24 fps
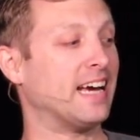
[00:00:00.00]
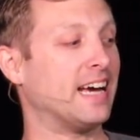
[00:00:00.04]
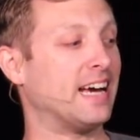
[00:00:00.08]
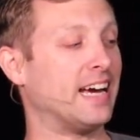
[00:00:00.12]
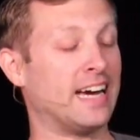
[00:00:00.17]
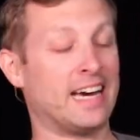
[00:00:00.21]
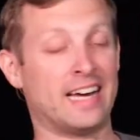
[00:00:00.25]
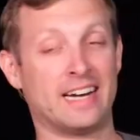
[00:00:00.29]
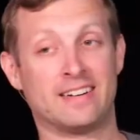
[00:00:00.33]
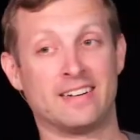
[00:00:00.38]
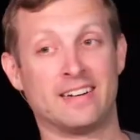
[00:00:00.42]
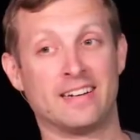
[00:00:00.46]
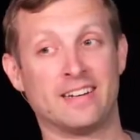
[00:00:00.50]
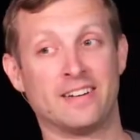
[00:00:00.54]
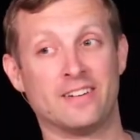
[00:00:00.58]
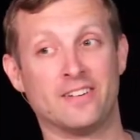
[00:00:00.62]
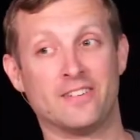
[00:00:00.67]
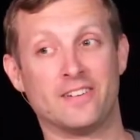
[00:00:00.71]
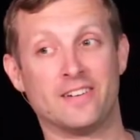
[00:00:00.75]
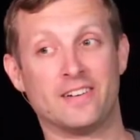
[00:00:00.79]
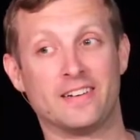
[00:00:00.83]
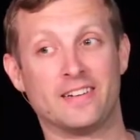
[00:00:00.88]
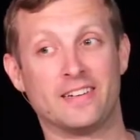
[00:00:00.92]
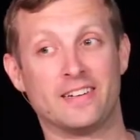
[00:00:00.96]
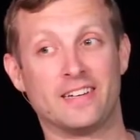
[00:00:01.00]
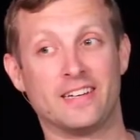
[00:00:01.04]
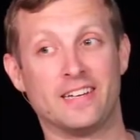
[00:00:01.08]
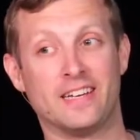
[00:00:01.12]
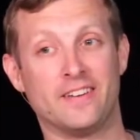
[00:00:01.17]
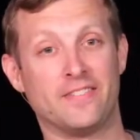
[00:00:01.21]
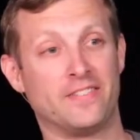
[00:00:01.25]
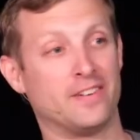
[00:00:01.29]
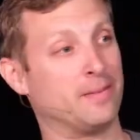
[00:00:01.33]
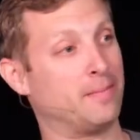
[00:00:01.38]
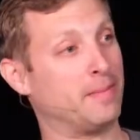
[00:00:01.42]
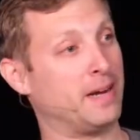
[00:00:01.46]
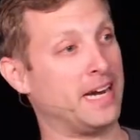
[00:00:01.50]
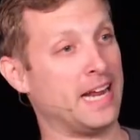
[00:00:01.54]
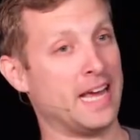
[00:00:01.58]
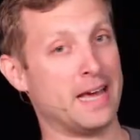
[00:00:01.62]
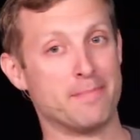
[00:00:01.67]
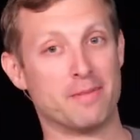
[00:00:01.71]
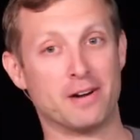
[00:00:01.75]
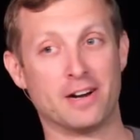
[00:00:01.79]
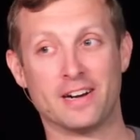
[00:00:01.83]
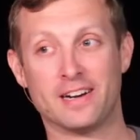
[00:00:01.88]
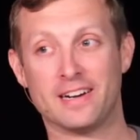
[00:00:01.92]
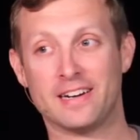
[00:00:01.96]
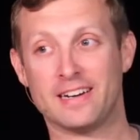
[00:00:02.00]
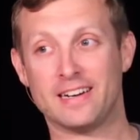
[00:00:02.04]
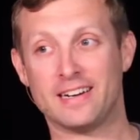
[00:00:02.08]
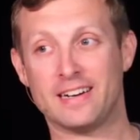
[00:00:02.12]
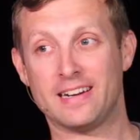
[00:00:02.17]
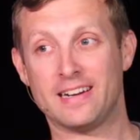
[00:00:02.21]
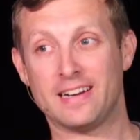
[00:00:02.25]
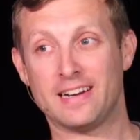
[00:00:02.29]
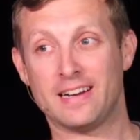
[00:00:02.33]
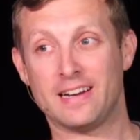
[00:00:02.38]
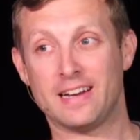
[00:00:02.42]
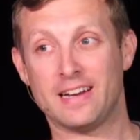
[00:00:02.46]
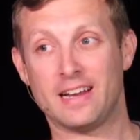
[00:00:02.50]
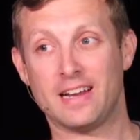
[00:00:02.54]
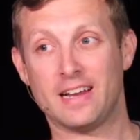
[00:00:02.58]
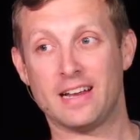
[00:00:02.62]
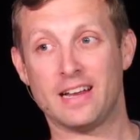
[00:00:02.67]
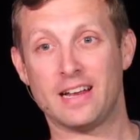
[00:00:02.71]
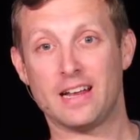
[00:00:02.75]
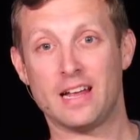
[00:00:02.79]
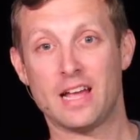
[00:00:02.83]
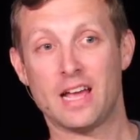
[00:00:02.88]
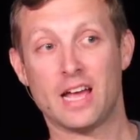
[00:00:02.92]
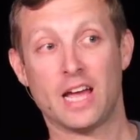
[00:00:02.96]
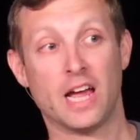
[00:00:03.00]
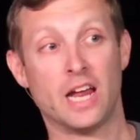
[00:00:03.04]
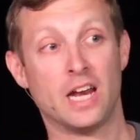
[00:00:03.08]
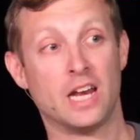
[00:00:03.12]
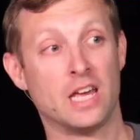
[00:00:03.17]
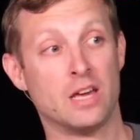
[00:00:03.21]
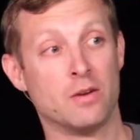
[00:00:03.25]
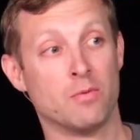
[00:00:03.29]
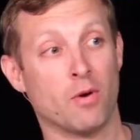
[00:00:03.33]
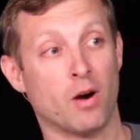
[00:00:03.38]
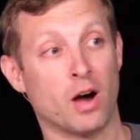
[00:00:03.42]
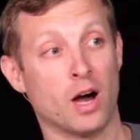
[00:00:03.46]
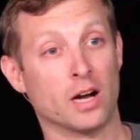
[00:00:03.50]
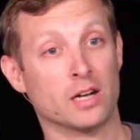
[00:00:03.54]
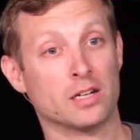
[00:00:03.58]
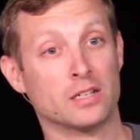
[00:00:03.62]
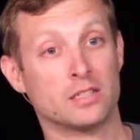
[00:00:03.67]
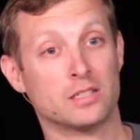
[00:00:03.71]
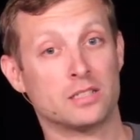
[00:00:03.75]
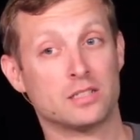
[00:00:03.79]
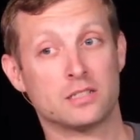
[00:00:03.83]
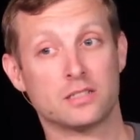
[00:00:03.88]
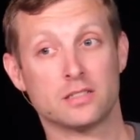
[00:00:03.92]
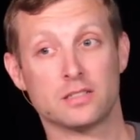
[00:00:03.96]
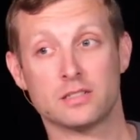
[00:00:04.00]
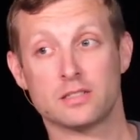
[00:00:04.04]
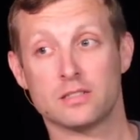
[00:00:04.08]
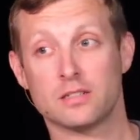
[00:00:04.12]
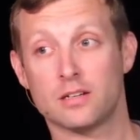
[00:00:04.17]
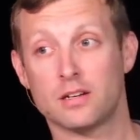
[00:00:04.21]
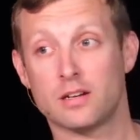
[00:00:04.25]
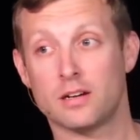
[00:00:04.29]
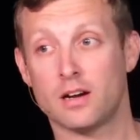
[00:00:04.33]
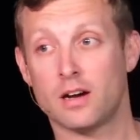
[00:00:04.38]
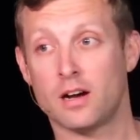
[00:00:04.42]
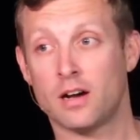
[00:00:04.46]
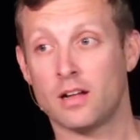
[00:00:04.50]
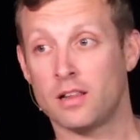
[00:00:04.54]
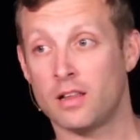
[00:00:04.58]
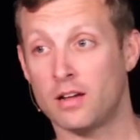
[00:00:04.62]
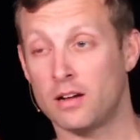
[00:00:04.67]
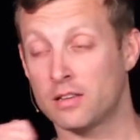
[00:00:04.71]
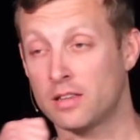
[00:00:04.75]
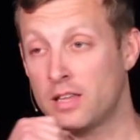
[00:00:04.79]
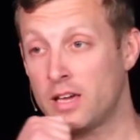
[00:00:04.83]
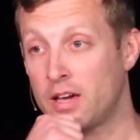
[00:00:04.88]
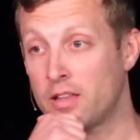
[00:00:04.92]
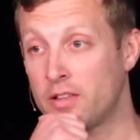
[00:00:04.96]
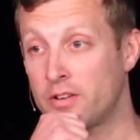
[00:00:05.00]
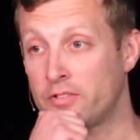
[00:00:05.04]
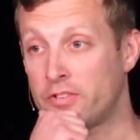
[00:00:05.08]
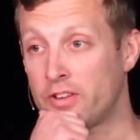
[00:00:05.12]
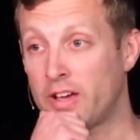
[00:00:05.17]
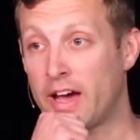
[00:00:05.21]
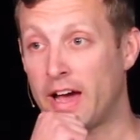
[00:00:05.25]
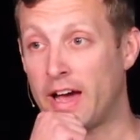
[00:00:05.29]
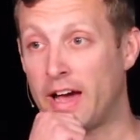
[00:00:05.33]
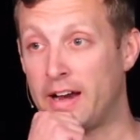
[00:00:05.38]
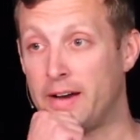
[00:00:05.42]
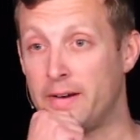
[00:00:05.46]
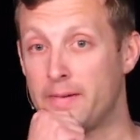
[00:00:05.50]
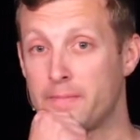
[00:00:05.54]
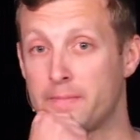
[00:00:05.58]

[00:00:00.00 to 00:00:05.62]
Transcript: "I don't know if you're my neighbor." And he walks along the other side.